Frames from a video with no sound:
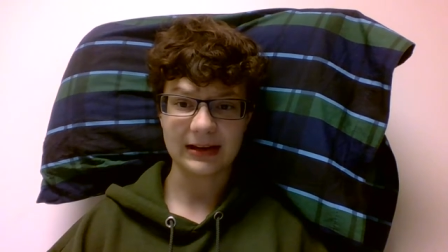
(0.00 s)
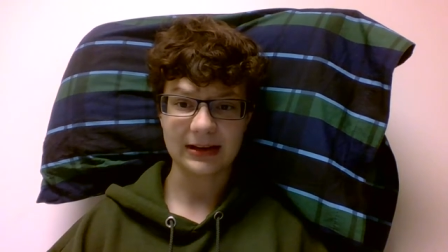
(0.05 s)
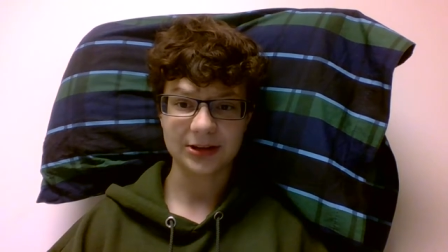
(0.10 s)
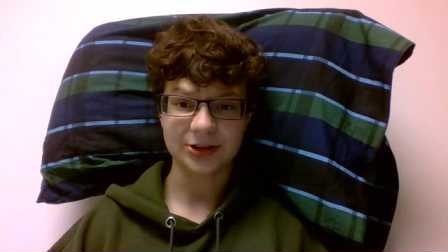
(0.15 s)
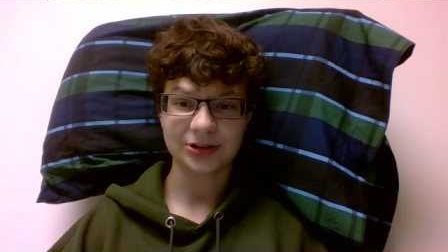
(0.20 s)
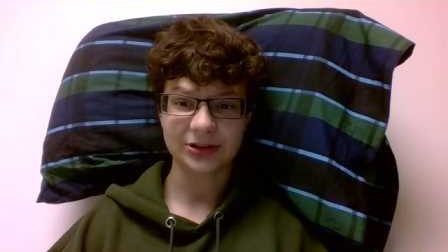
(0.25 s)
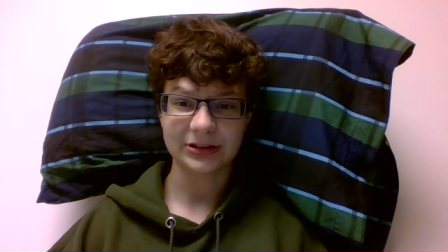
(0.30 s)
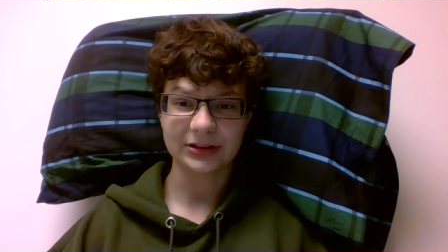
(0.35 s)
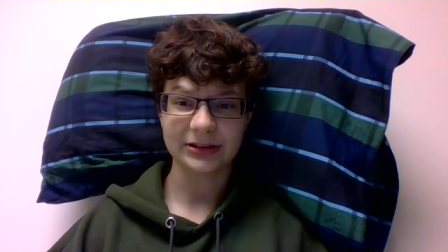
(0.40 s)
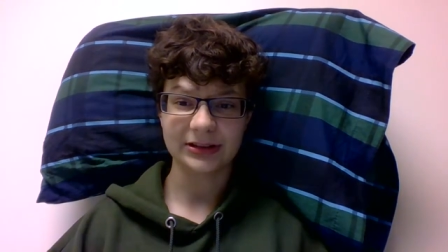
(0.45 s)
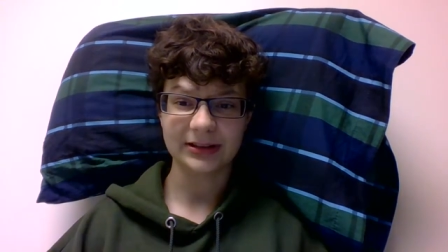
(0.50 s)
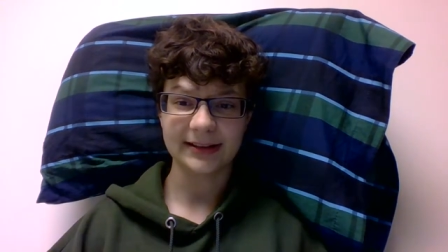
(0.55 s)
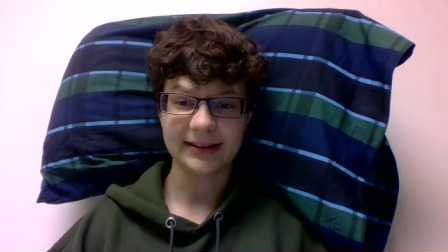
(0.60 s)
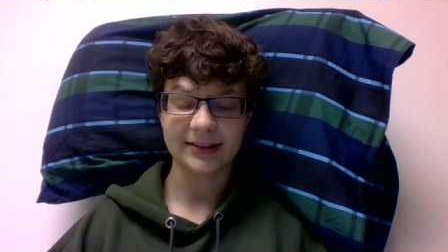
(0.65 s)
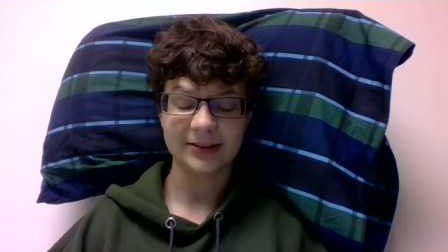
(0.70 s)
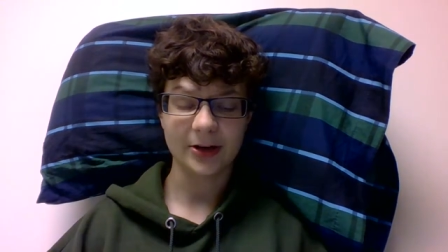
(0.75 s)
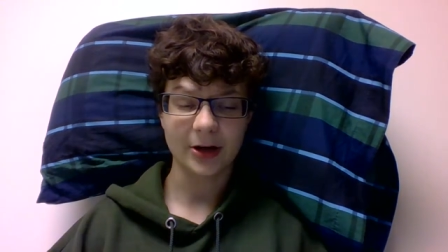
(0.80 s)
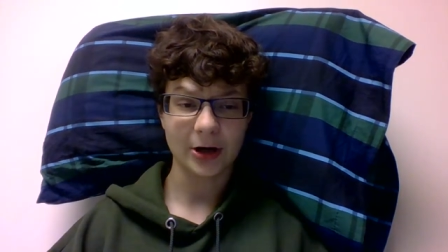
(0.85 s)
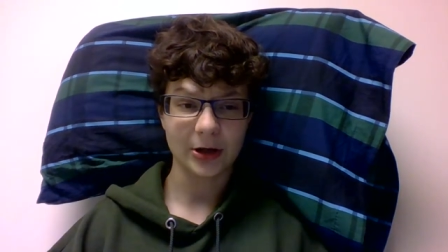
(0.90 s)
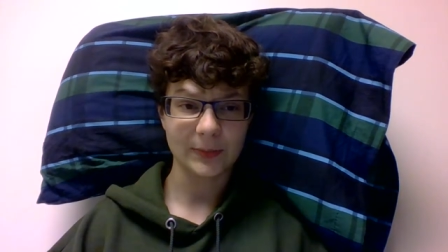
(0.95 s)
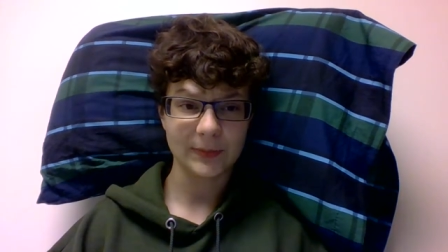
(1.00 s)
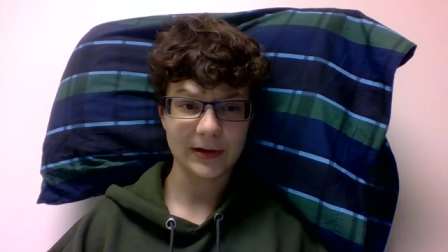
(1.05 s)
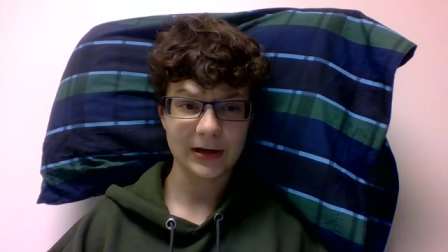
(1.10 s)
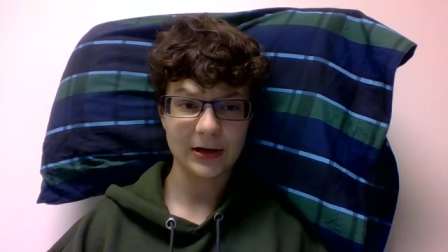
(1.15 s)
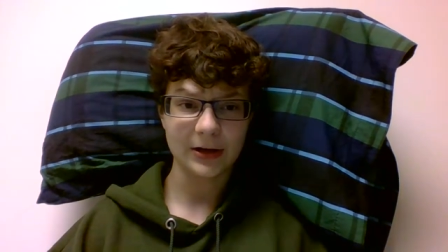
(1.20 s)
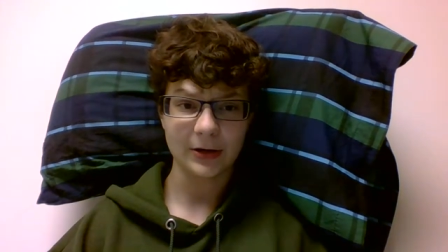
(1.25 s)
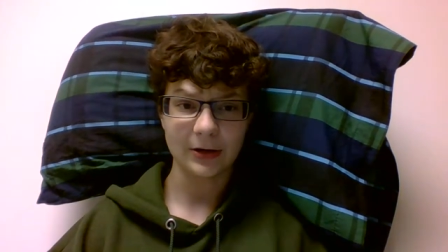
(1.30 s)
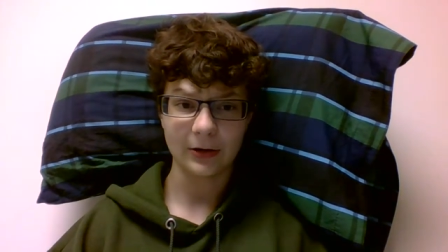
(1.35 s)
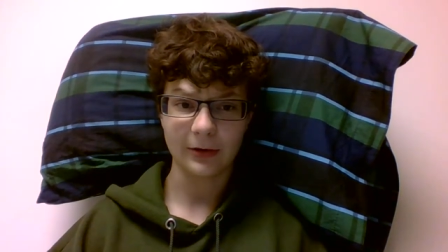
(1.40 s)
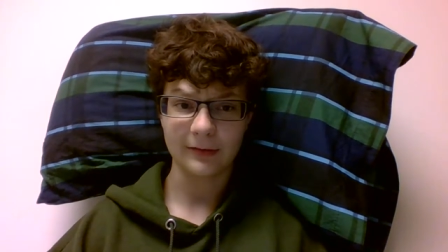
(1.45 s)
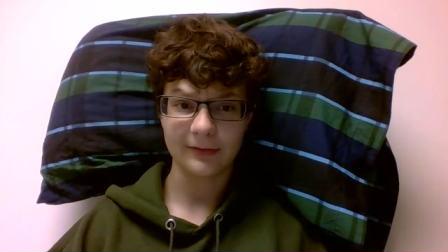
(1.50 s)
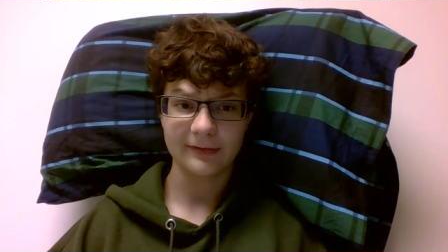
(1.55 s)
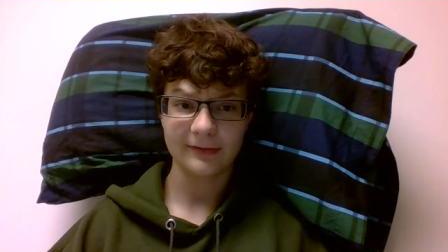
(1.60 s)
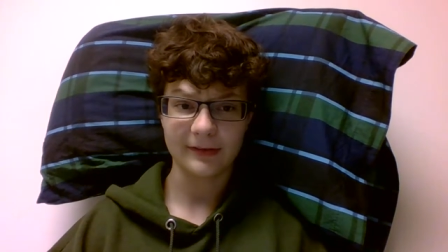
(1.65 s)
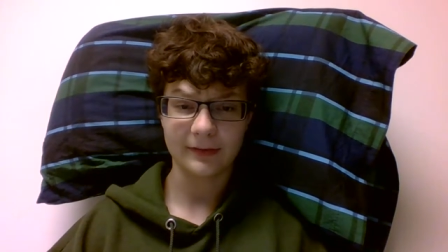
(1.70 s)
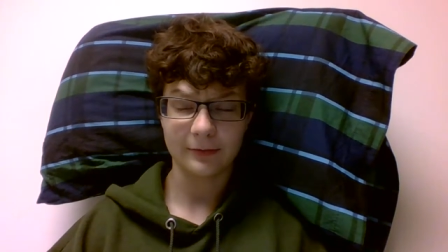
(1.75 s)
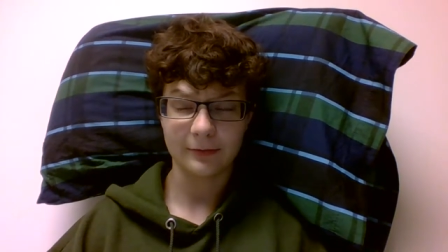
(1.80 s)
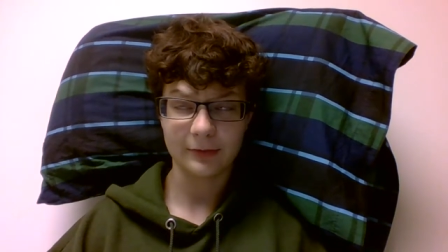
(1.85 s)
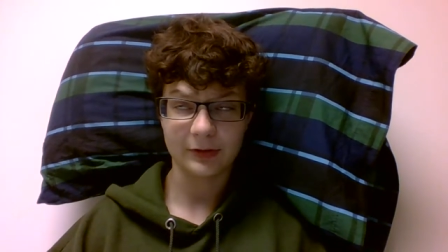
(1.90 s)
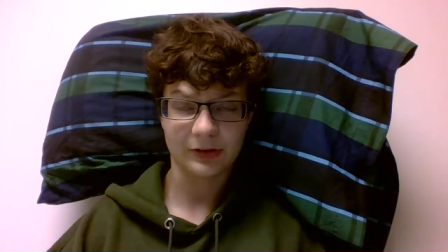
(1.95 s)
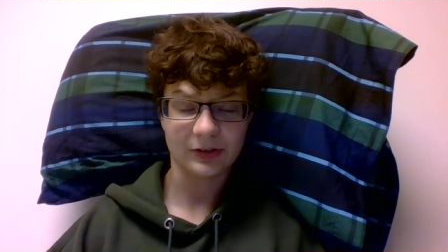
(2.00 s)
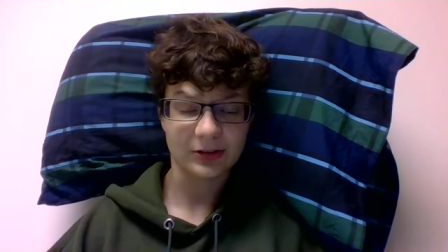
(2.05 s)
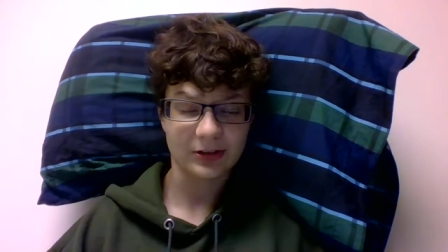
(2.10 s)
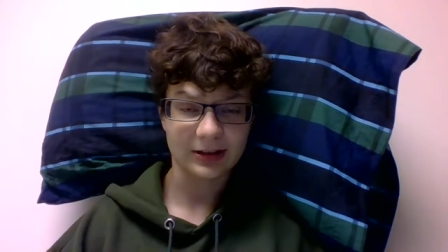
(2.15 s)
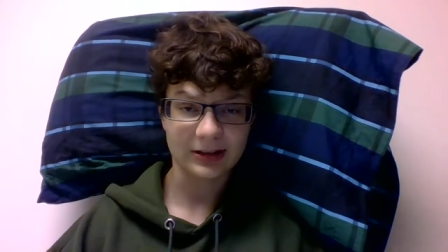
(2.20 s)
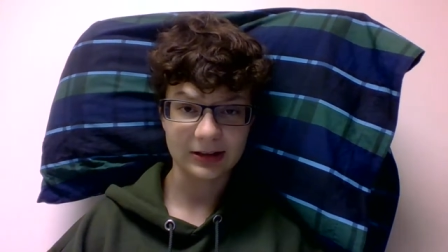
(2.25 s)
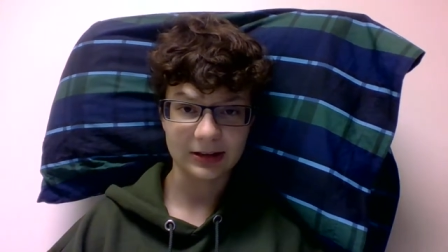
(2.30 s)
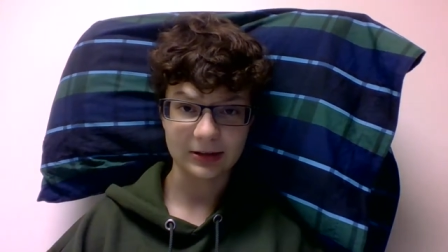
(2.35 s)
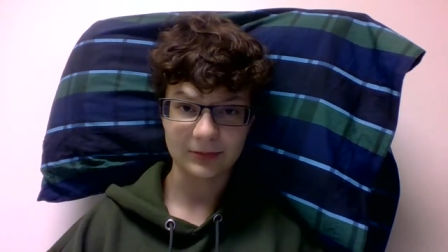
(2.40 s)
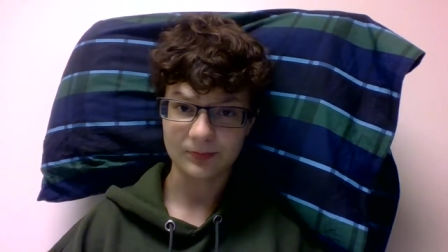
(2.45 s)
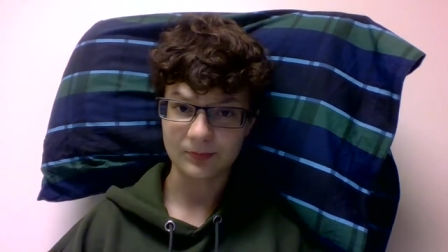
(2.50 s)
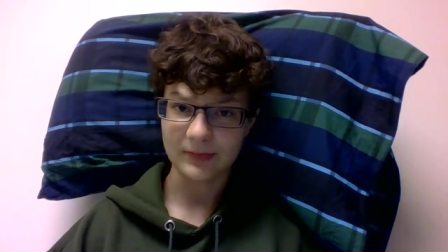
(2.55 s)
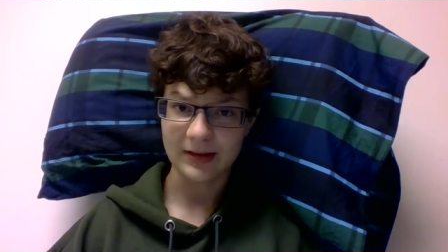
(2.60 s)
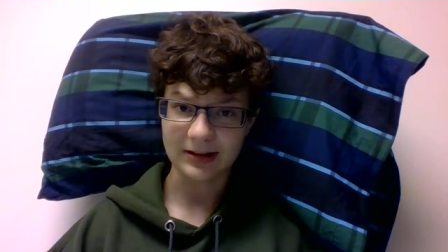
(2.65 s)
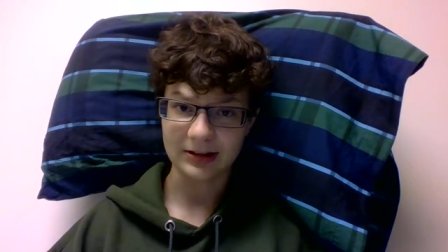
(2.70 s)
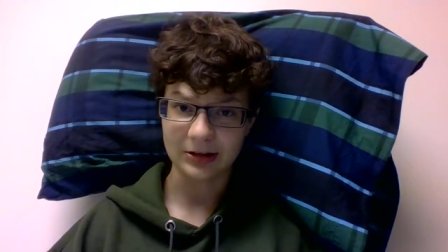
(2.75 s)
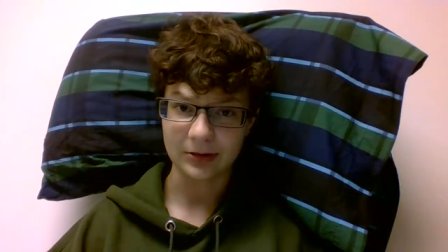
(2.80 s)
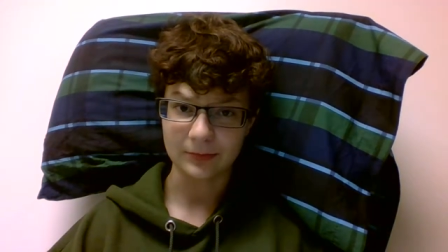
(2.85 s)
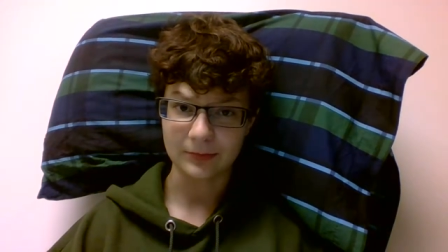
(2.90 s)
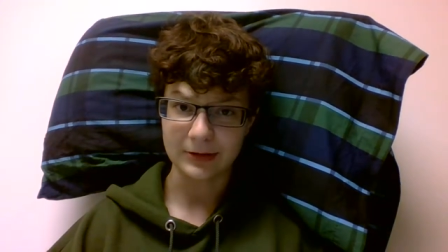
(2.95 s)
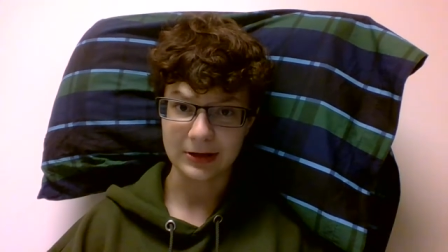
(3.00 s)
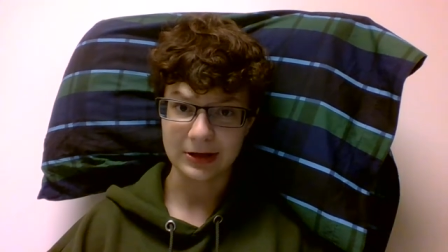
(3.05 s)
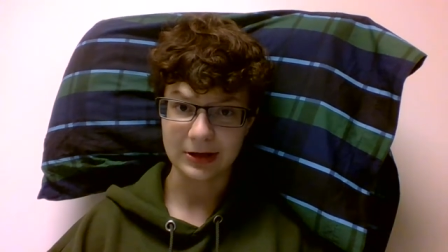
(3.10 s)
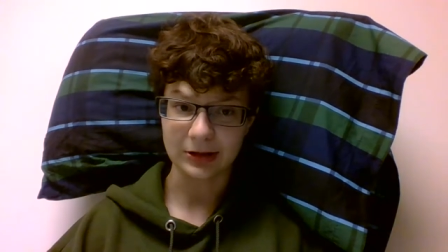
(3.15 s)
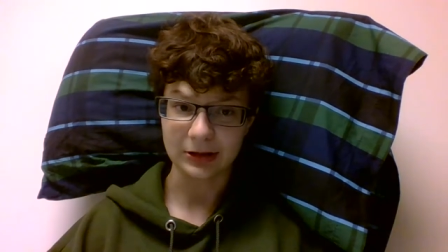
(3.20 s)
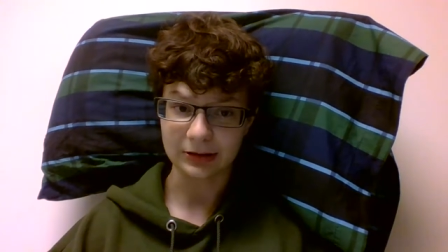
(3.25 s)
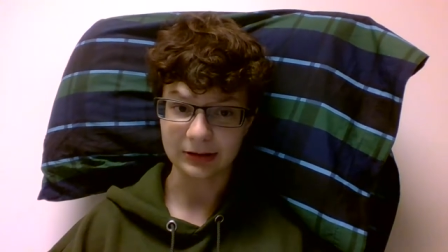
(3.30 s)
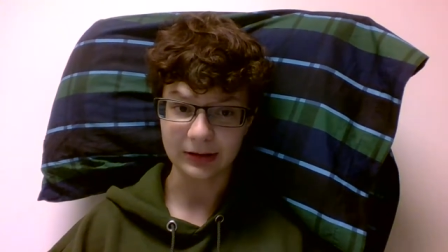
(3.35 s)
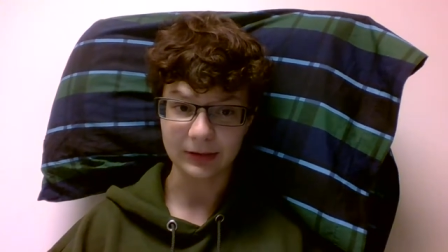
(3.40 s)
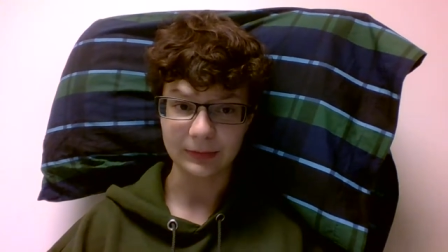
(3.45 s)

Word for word: actually going to lead to heartbreak or if it was going to end up being good.